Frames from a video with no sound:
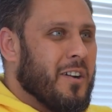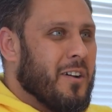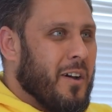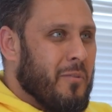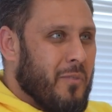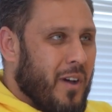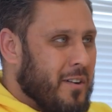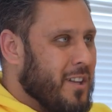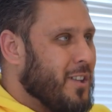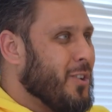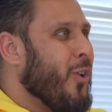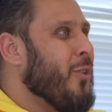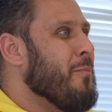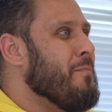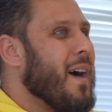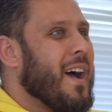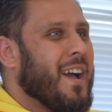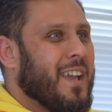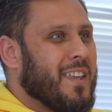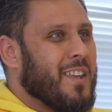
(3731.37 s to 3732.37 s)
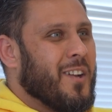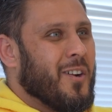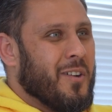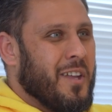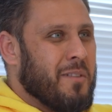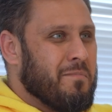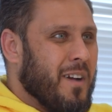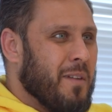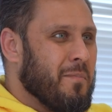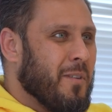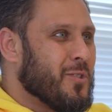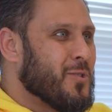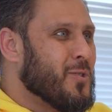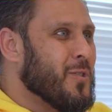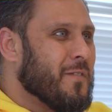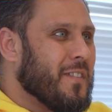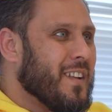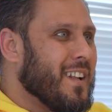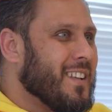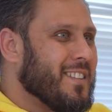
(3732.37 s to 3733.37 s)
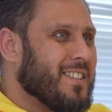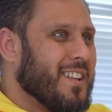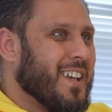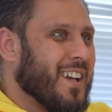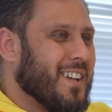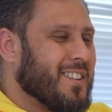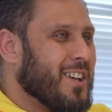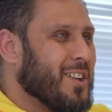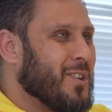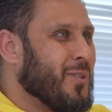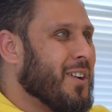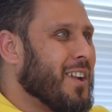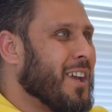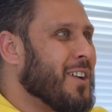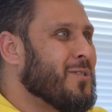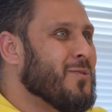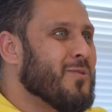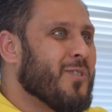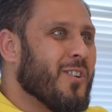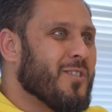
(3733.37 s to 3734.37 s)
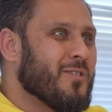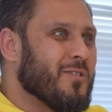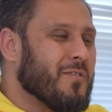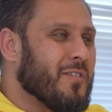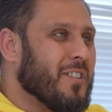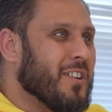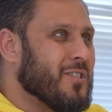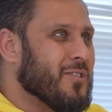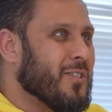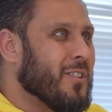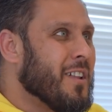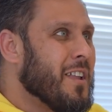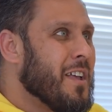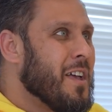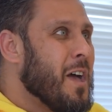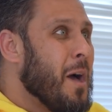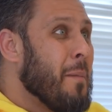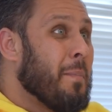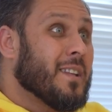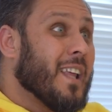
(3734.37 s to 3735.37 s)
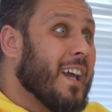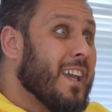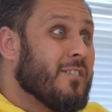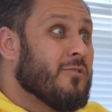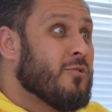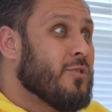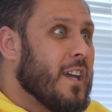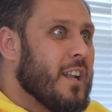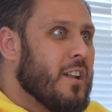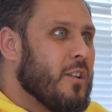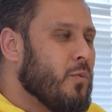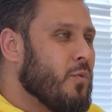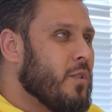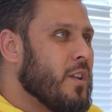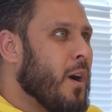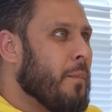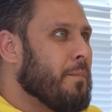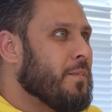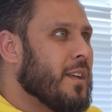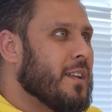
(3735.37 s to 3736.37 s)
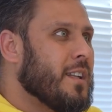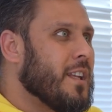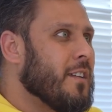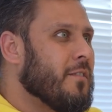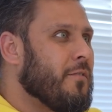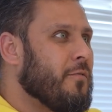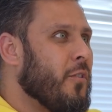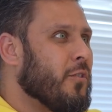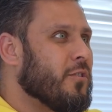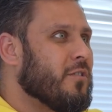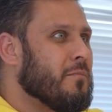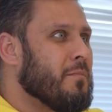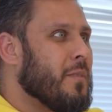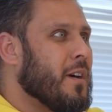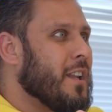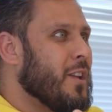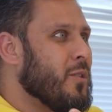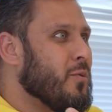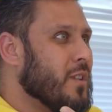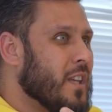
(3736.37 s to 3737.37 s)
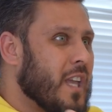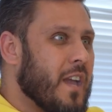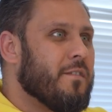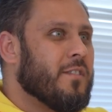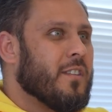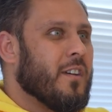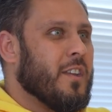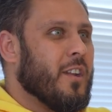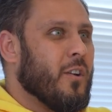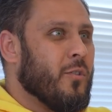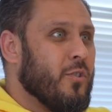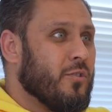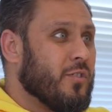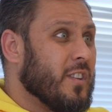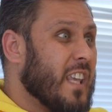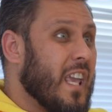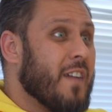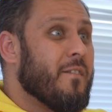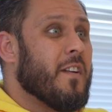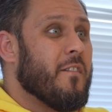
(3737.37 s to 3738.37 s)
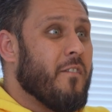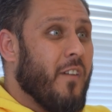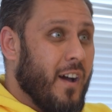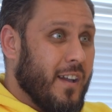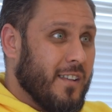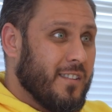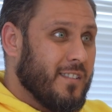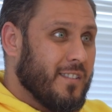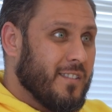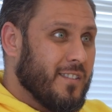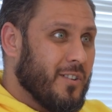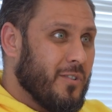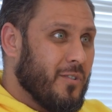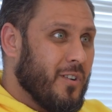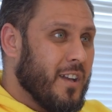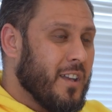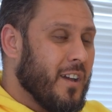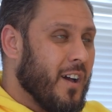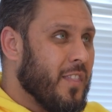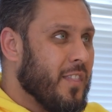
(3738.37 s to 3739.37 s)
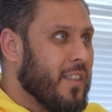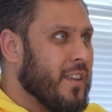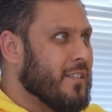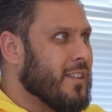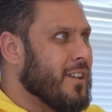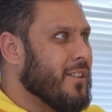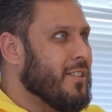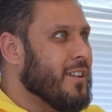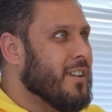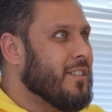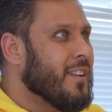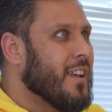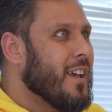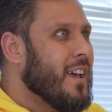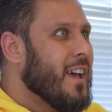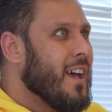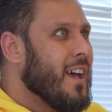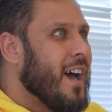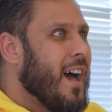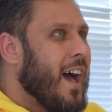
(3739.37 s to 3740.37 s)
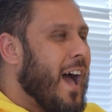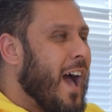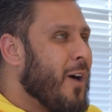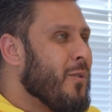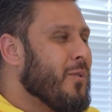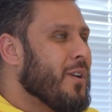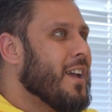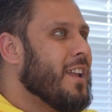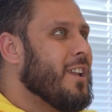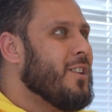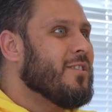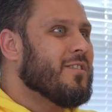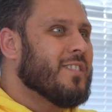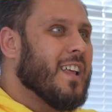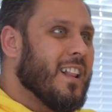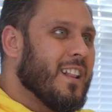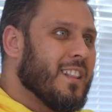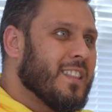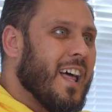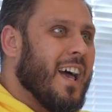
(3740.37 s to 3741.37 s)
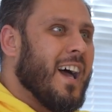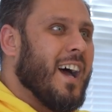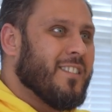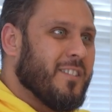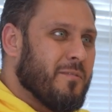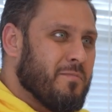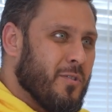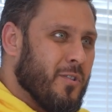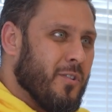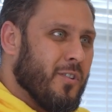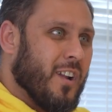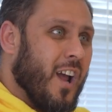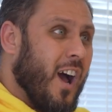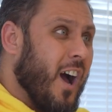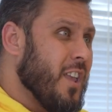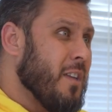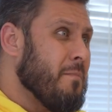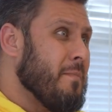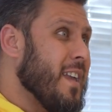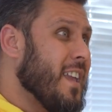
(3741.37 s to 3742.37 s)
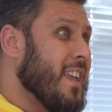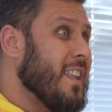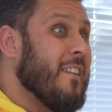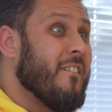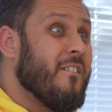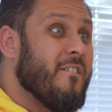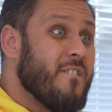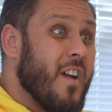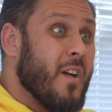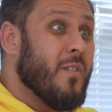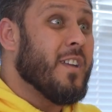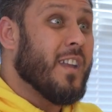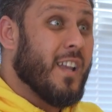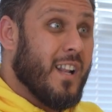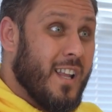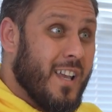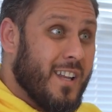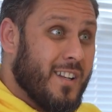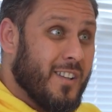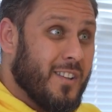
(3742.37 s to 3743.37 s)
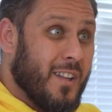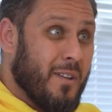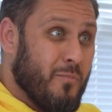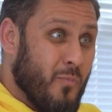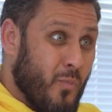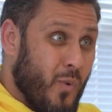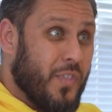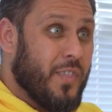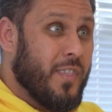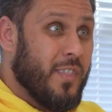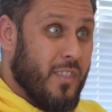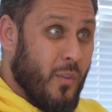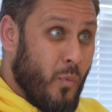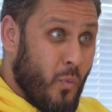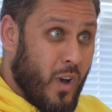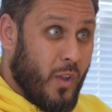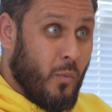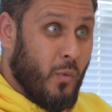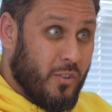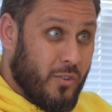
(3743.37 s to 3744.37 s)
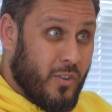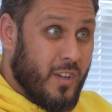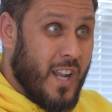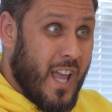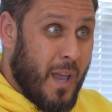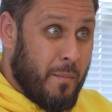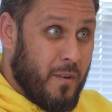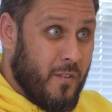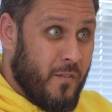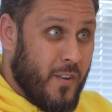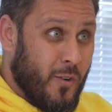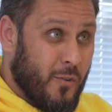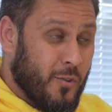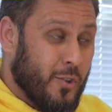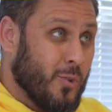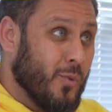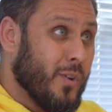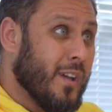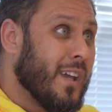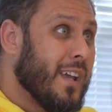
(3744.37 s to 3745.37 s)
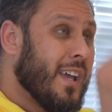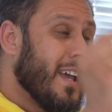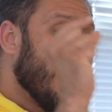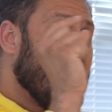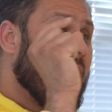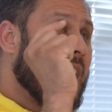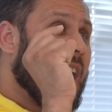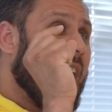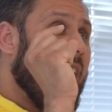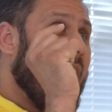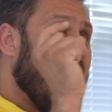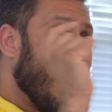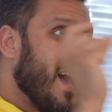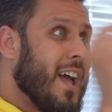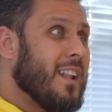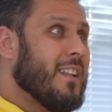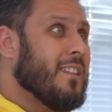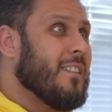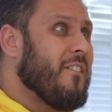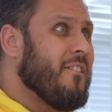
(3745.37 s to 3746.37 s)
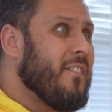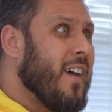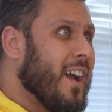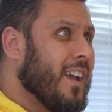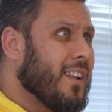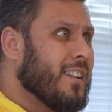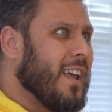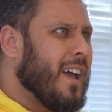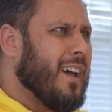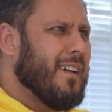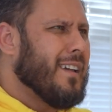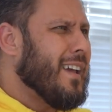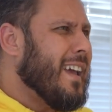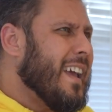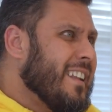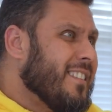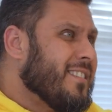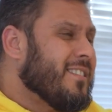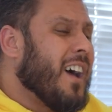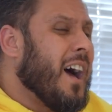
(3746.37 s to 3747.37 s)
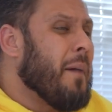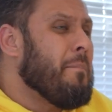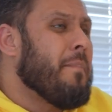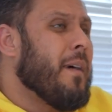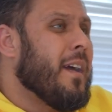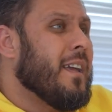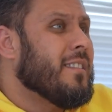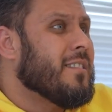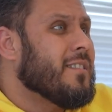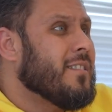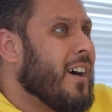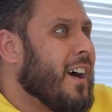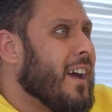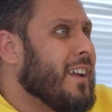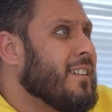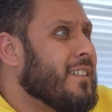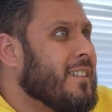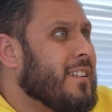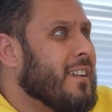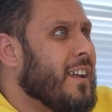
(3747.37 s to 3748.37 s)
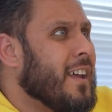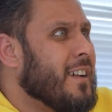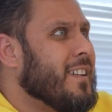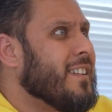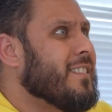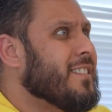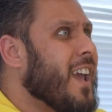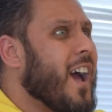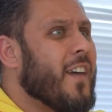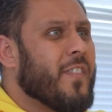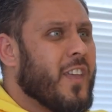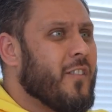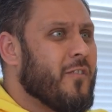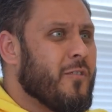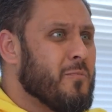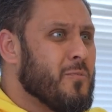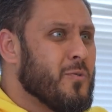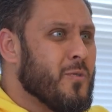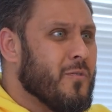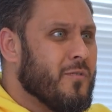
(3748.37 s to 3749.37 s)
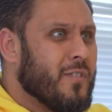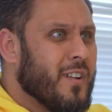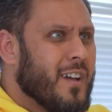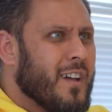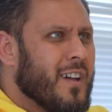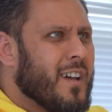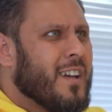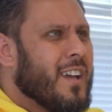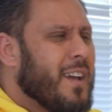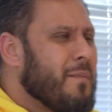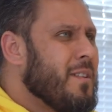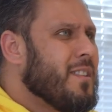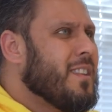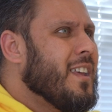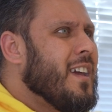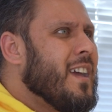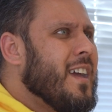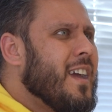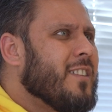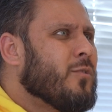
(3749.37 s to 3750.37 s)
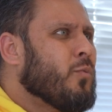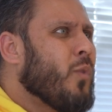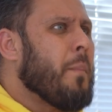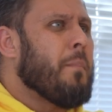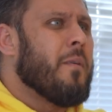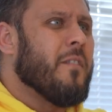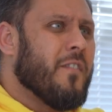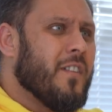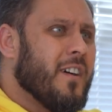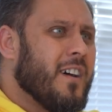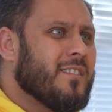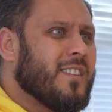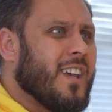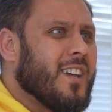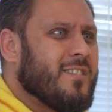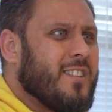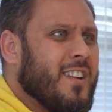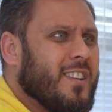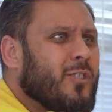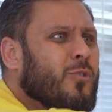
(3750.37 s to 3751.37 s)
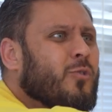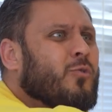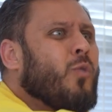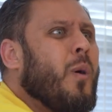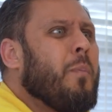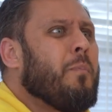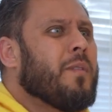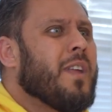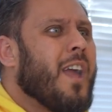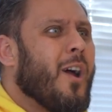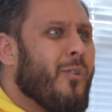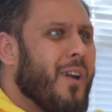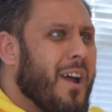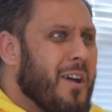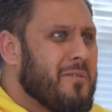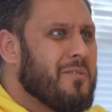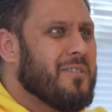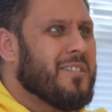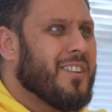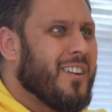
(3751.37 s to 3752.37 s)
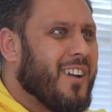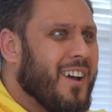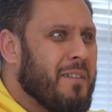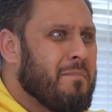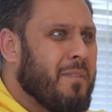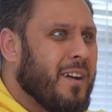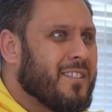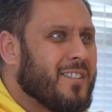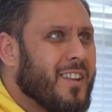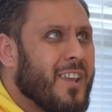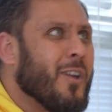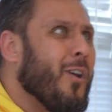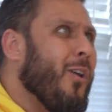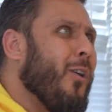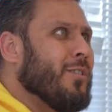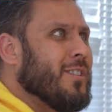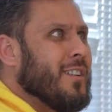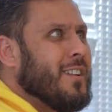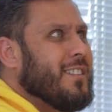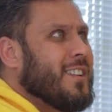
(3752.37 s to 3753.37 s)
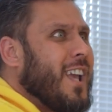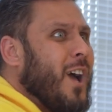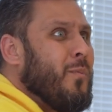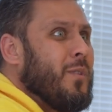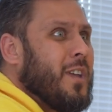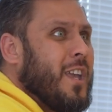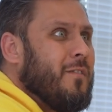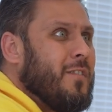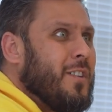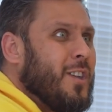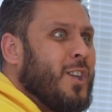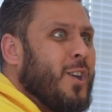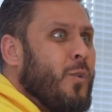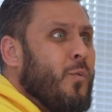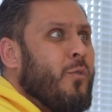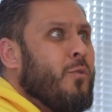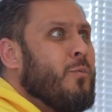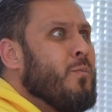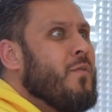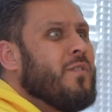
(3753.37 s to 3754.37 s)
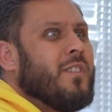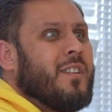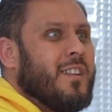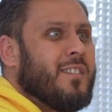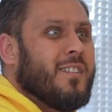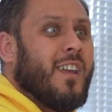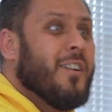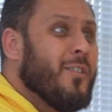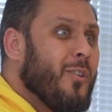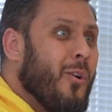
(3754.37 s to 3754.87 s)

I need to hold back, in my true feelings here, because I don't want to get too controversial. But that is genuinely upsetting for somebody who gives, used to give advice, right, on these areas. How can you sell that as a product? Are you making it very clear to them what's going to happen if you don't do it? And the fact that it's not a discount they've removed. I mean, it's quite perverse, actually. They swapped it around, right, by saying, it's a discount we're giving you, we remove the discount.